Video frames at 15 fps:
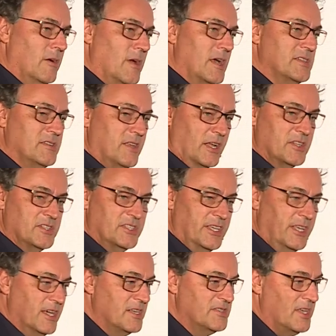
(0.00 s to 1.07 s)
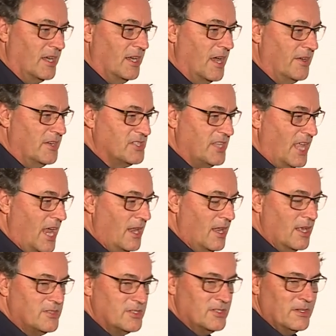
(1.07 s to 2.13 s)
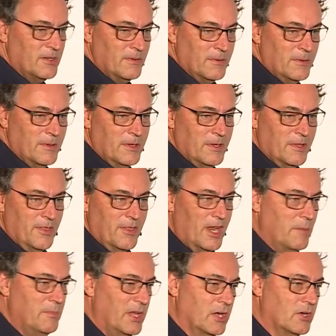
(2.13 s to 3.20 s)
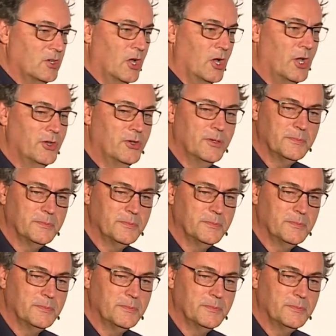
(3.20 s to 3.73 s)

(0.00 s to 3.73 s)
us, they can see us, they can understand us, that are being taught.